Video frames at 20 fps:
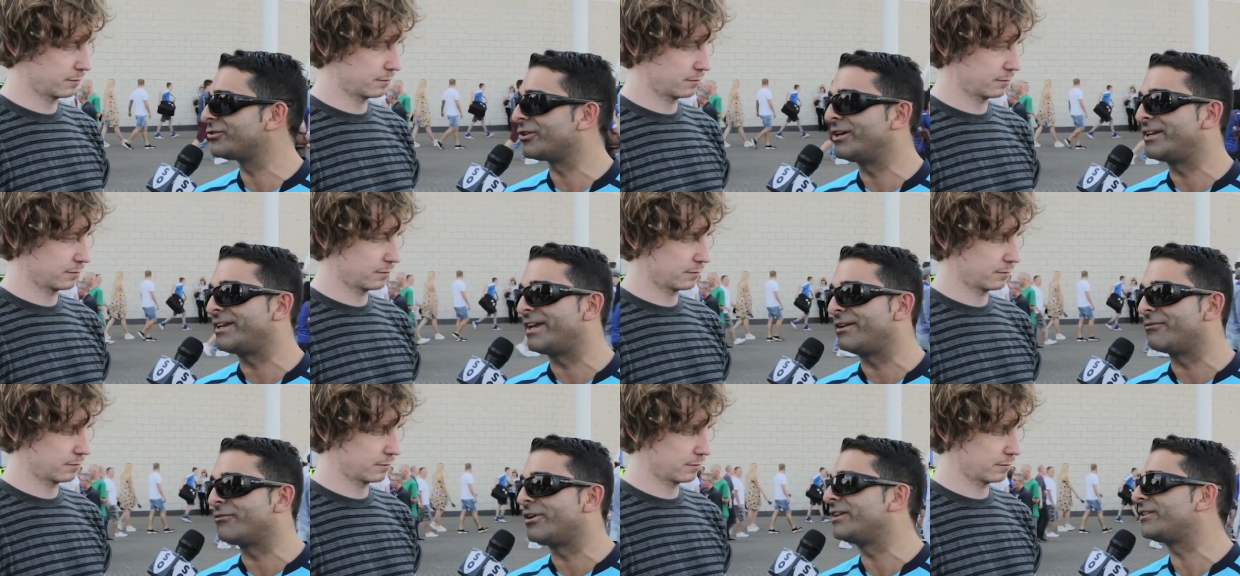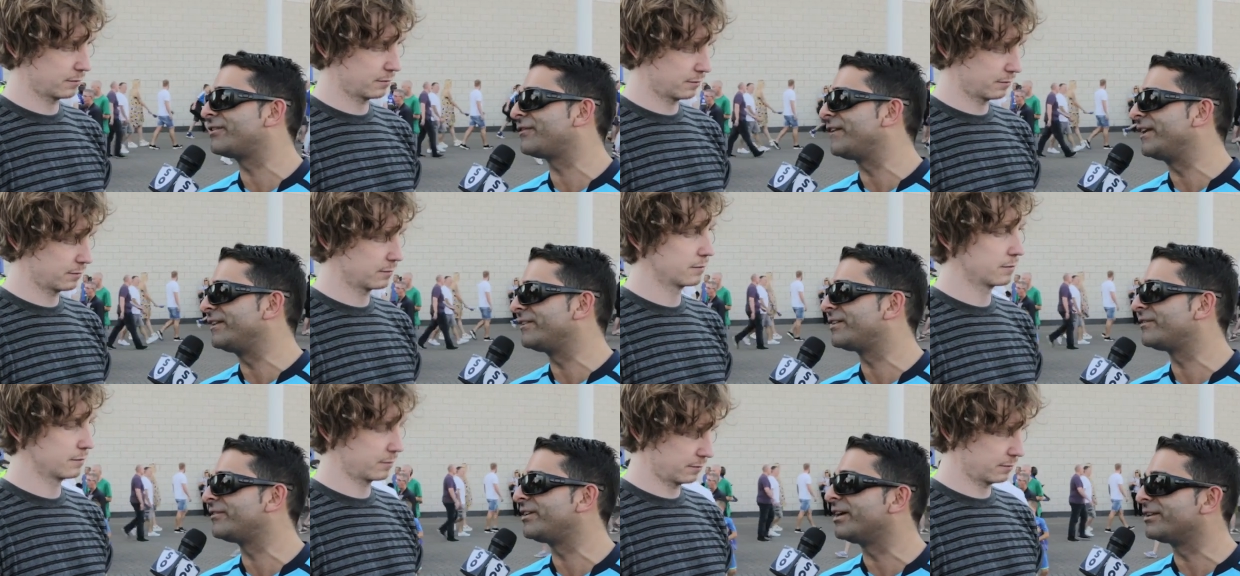Speaker 1: trying to get it right
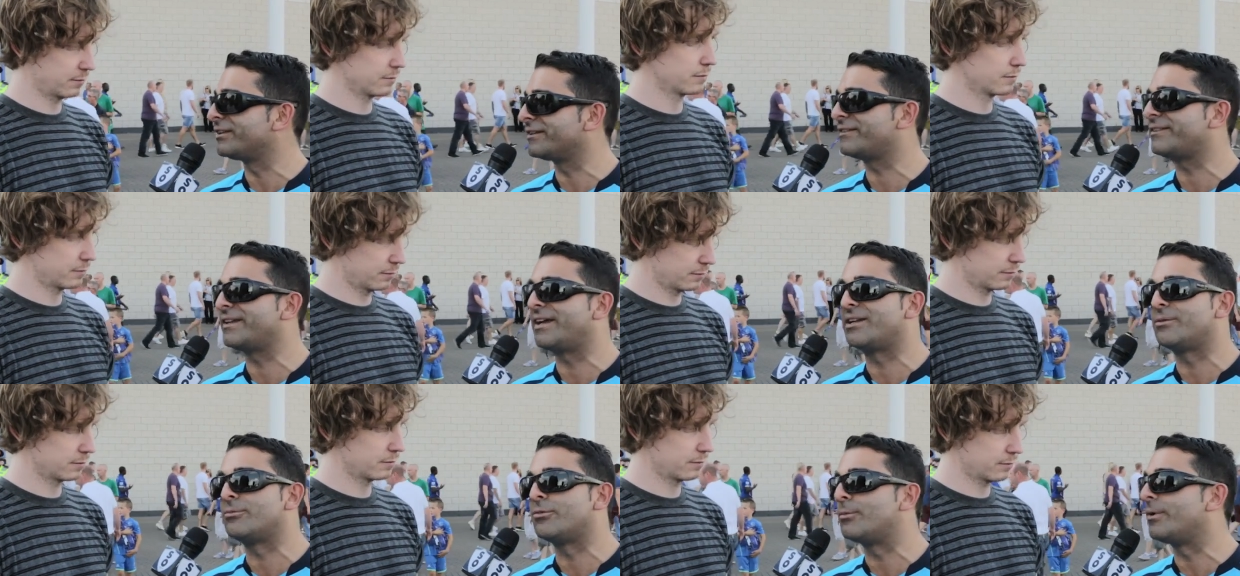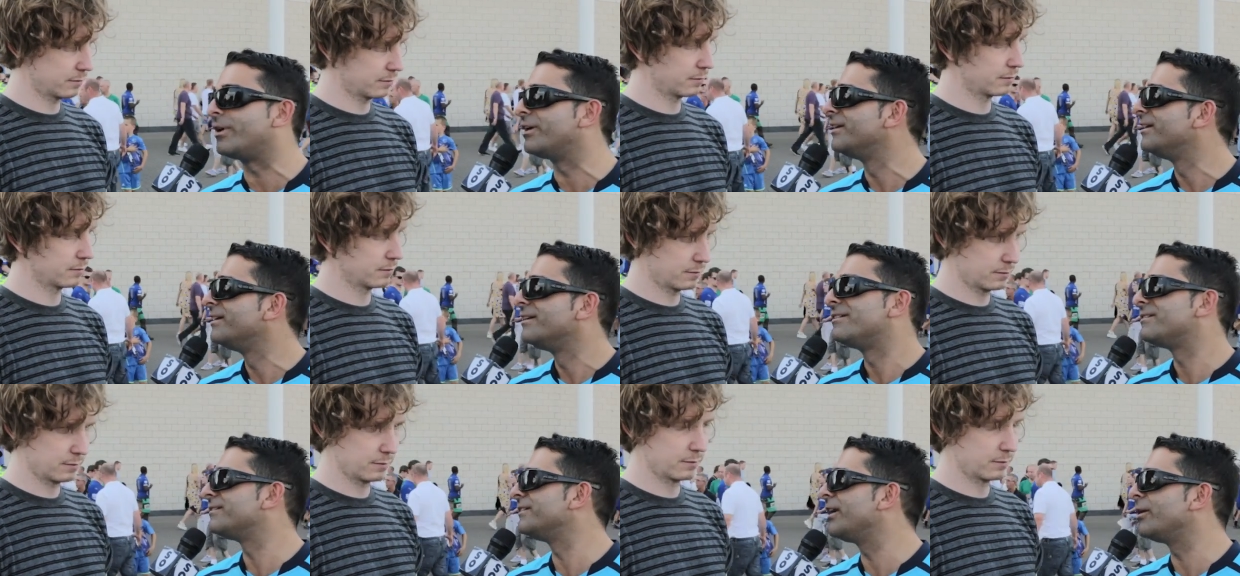defensively, understandable, but
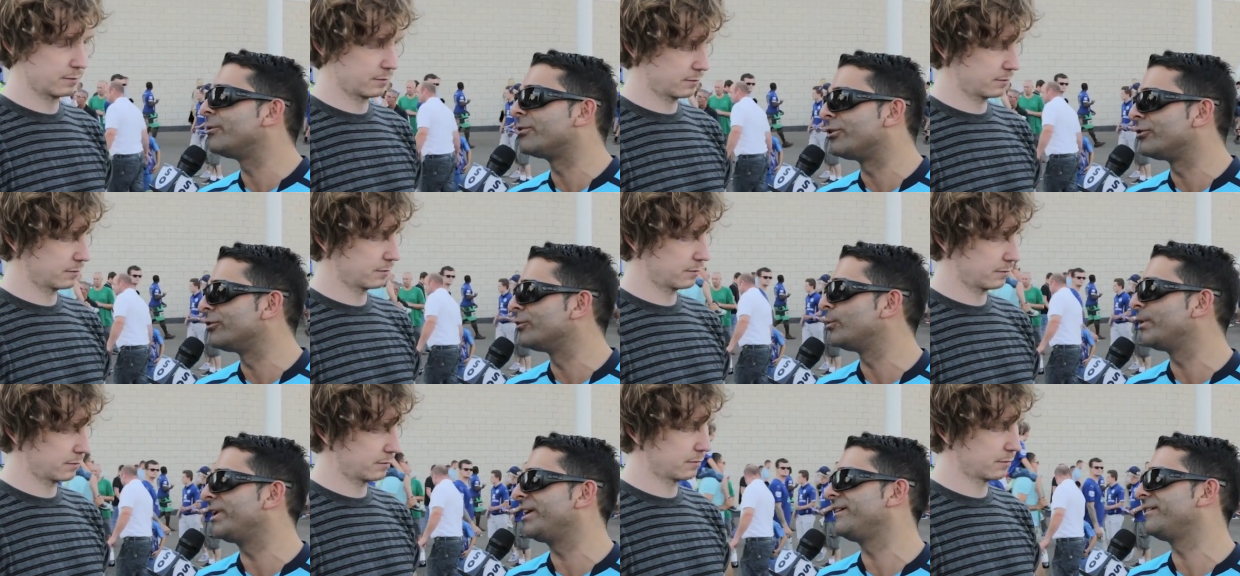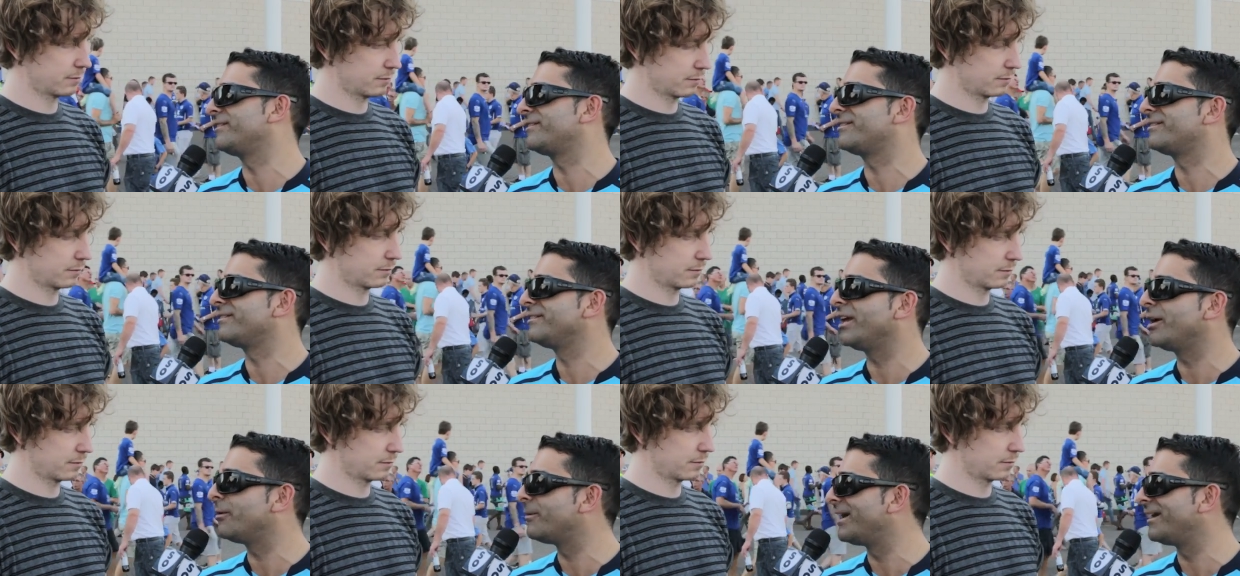no one on the wings,
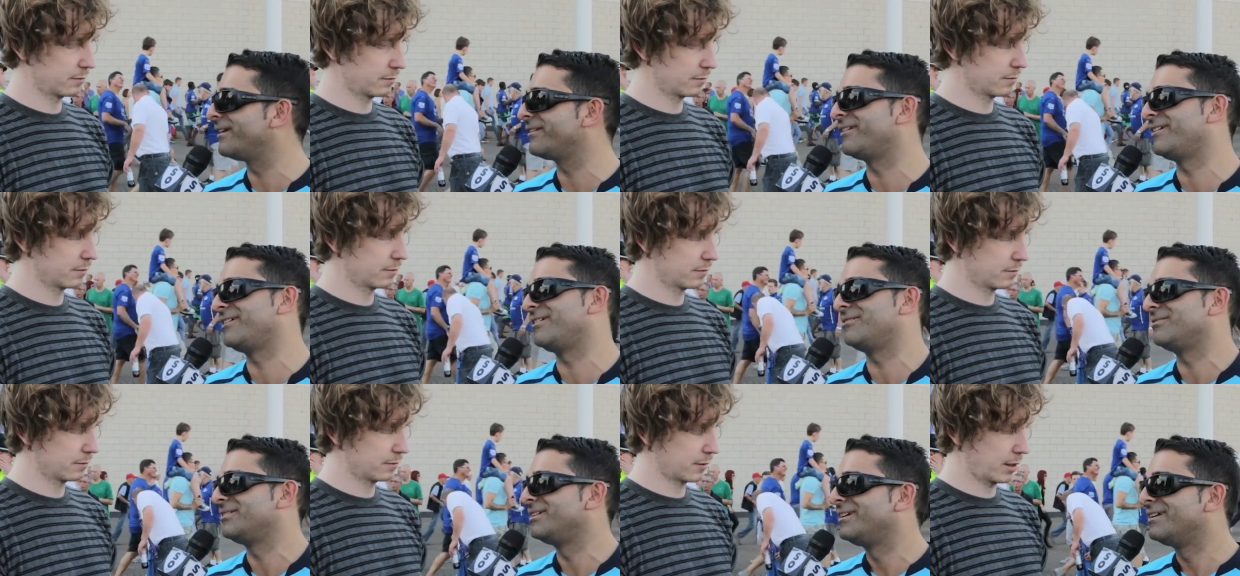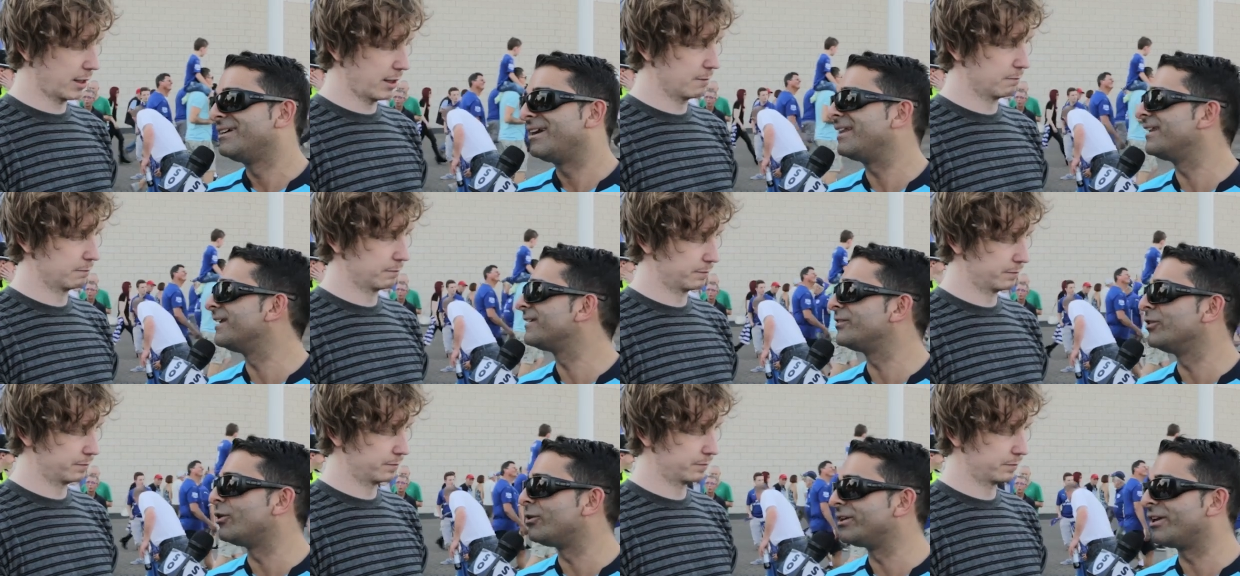no outlet, and
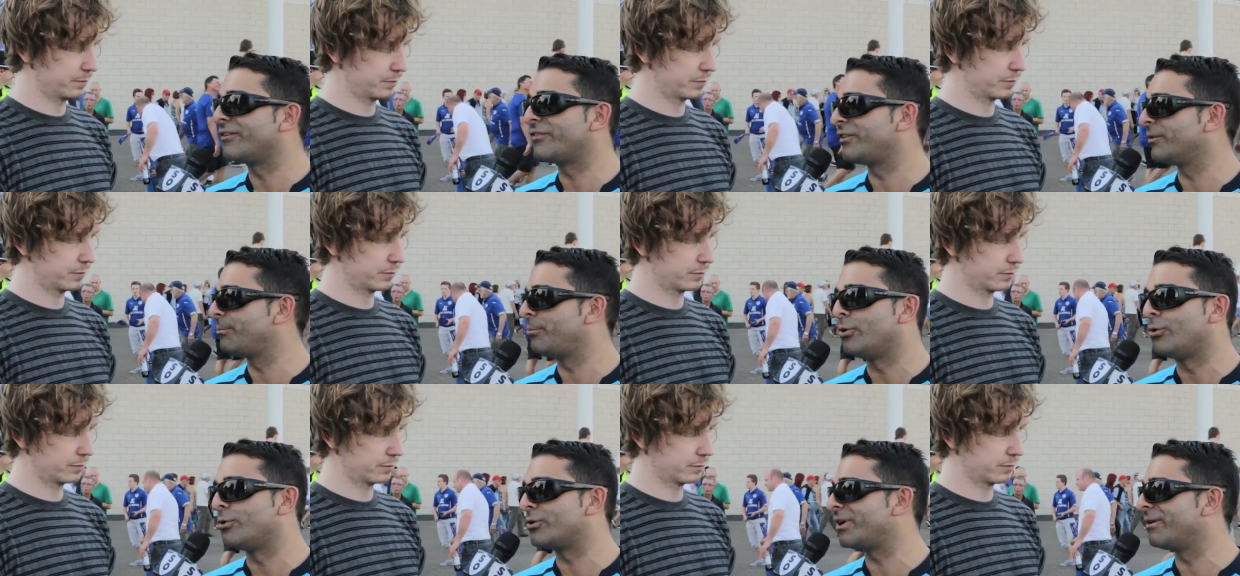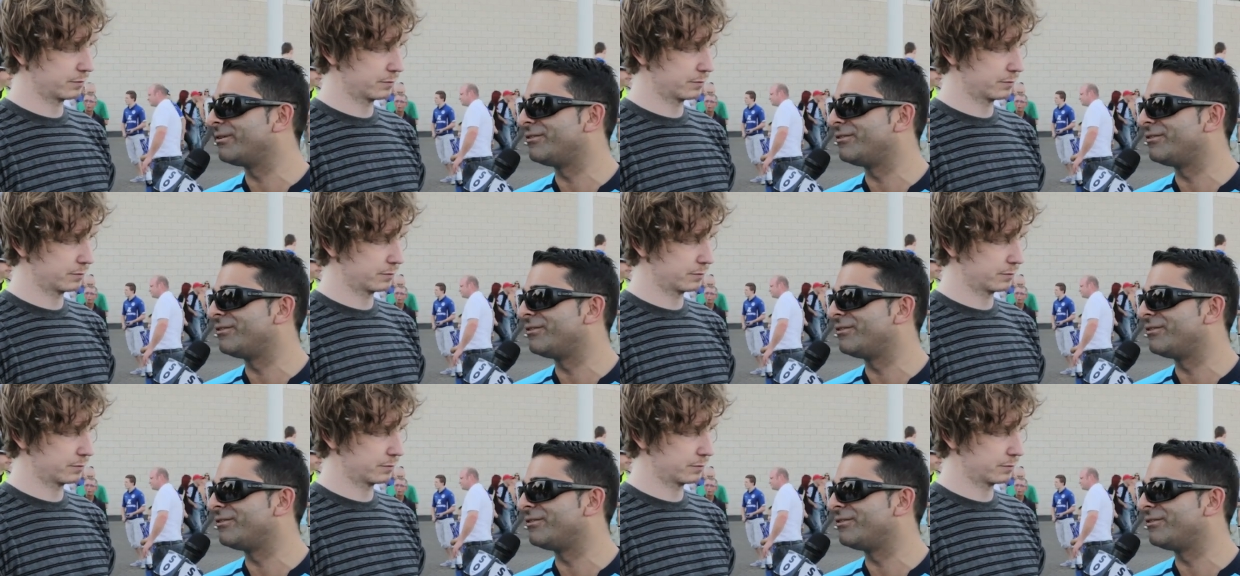there's not enough support